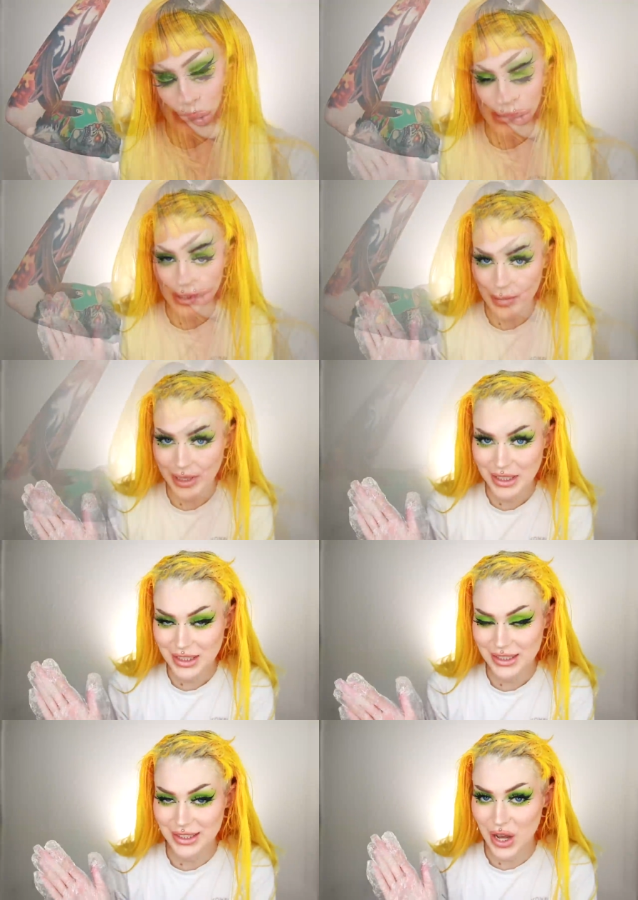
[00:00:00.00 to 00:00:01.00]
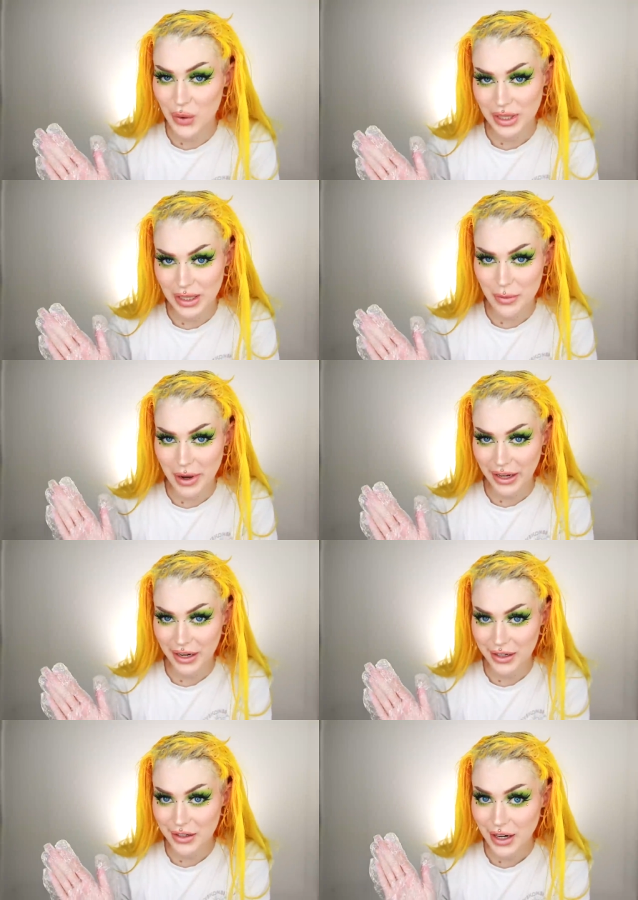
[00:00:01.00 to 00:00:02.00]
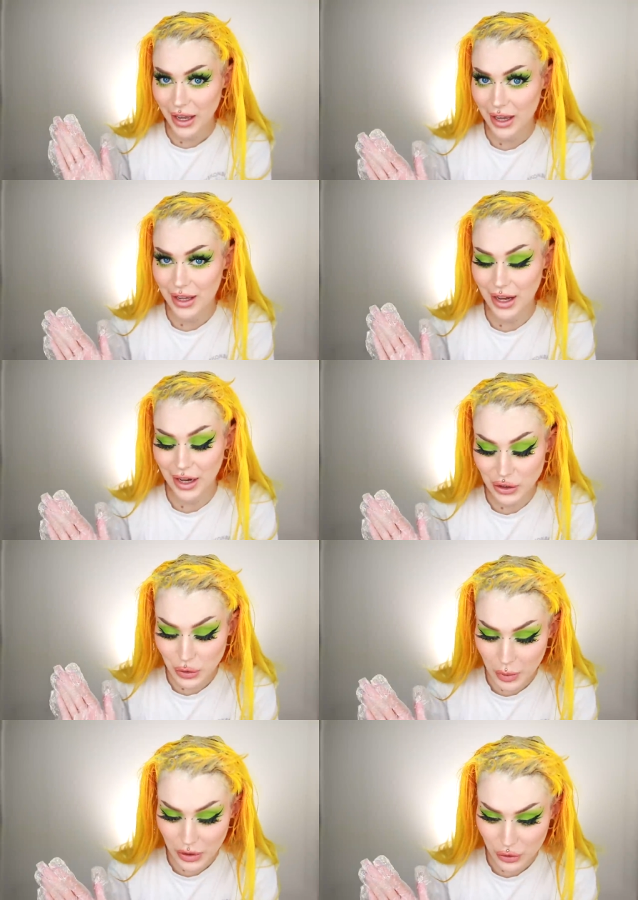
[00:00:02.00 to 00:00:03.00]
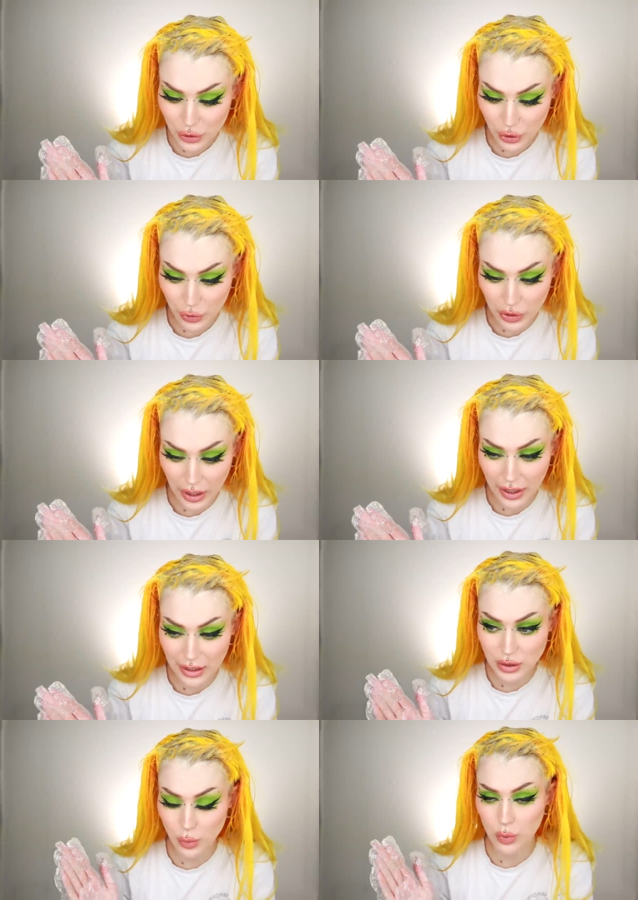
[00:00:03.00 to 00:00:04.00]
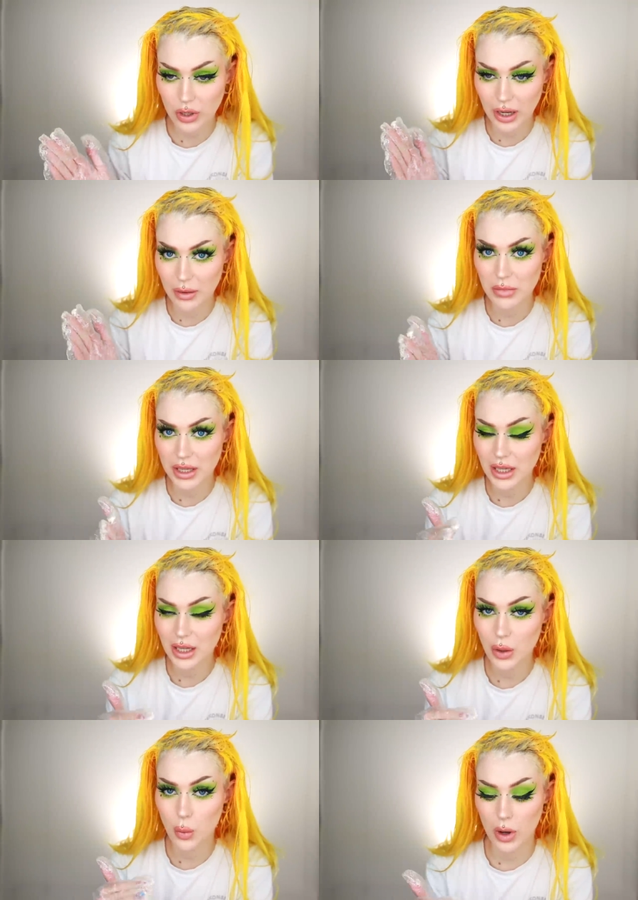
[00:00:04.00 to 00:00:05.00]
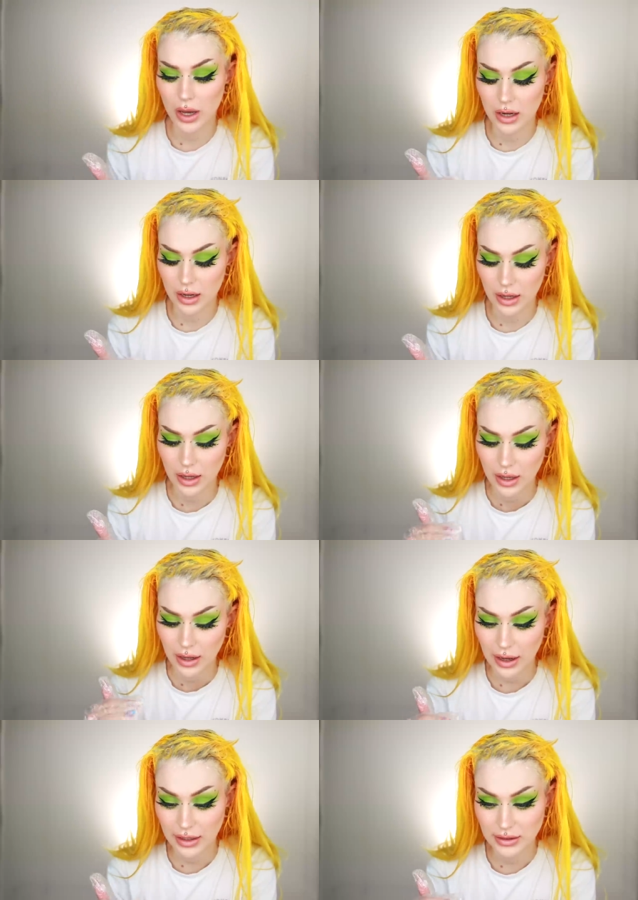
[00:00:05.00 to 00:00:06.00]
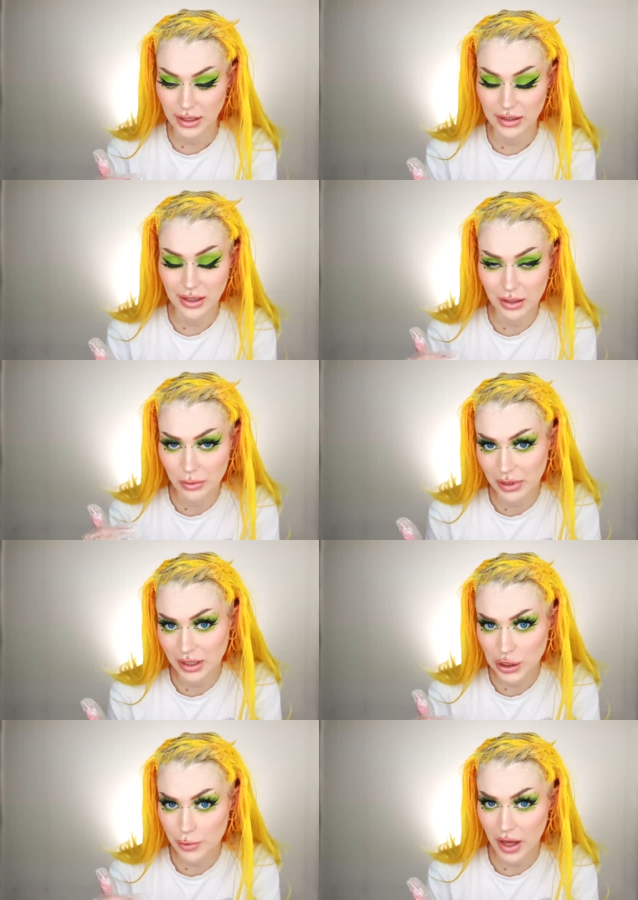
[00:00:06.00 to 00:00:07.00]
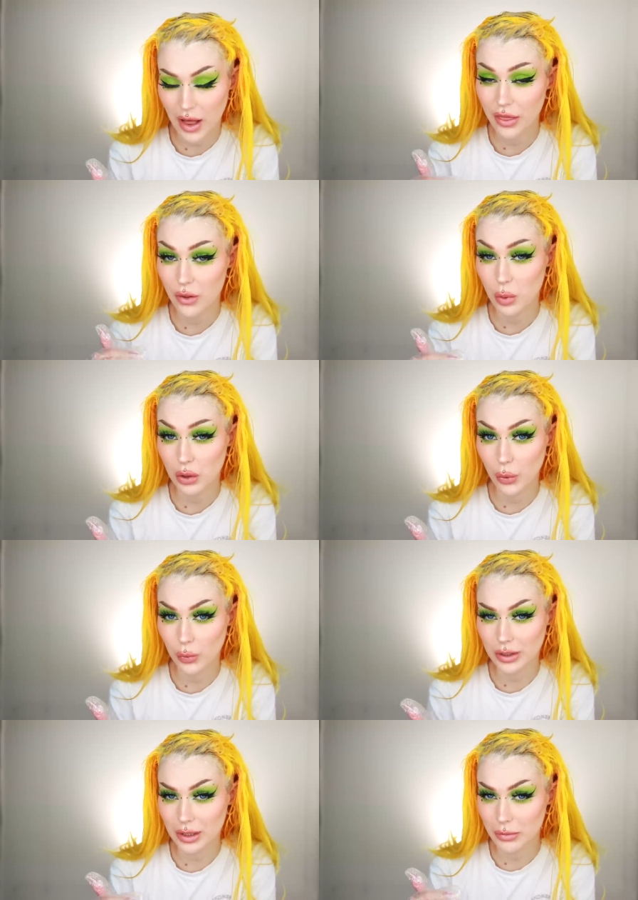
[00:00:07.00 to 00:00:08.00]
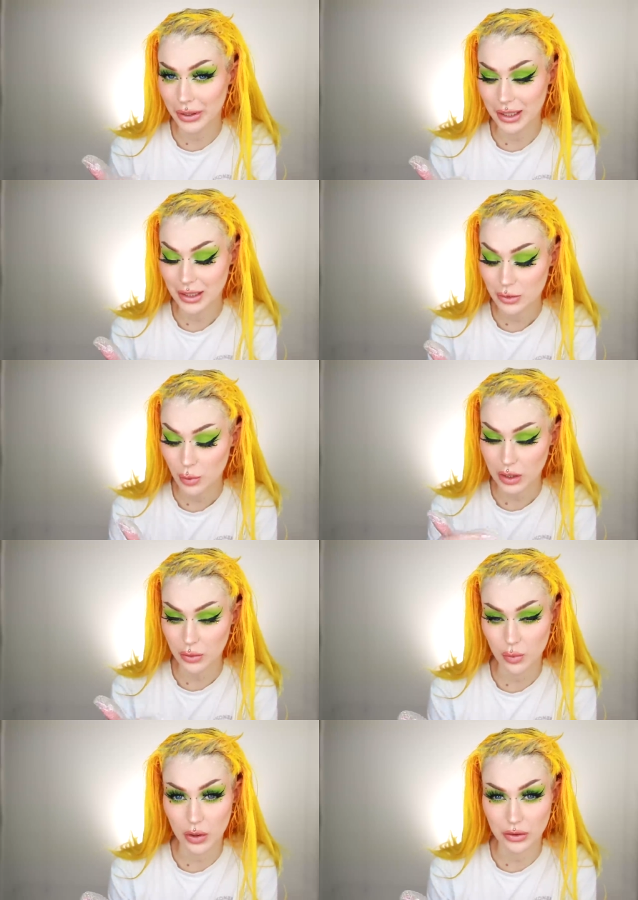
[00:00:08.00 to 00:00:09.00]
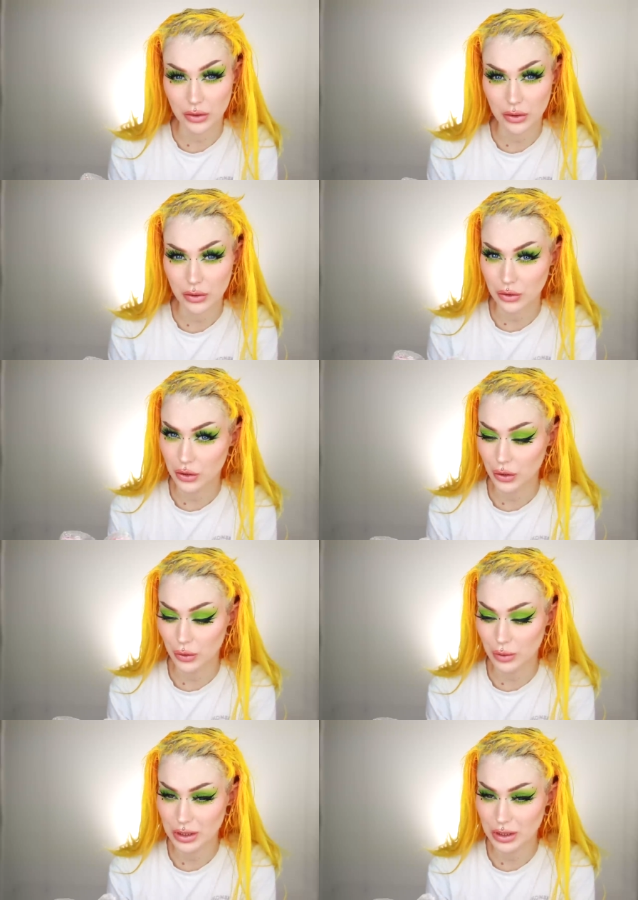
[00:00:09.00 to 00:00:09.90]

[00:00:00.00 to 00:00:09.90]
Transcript: The bleach is now in my hair, and I just wanted to show you guys what I mean when I say that the bleach bath will only bleach one or two